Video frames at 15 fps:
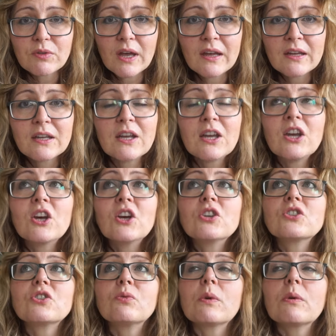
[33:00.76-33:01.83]
that,
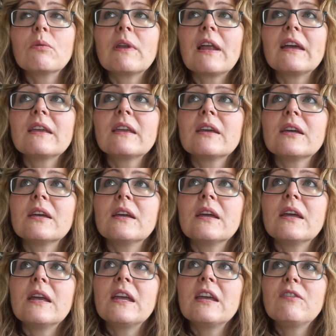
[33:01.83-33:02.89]
so we were like,
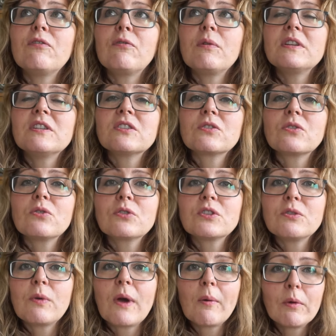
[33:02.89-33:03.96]
if we just go
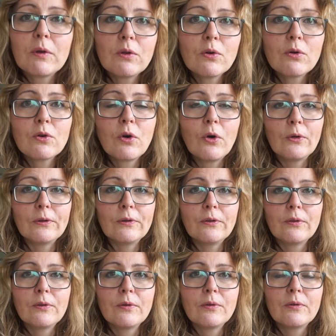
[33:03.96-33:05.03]
to our local
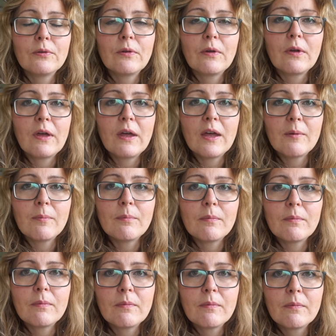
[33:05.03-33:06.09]

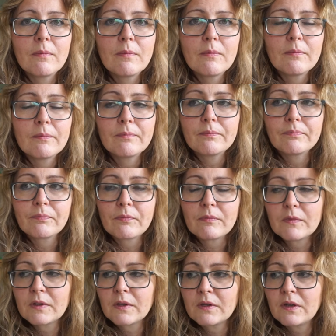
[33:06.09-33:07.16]
um,
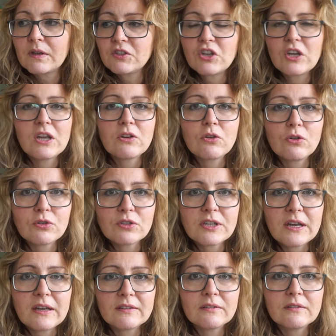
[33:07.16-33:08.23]
chain
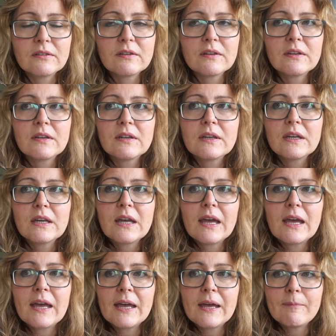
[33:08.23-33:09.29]
hotel,
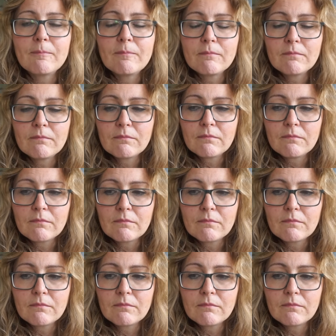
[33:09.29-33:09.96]
um,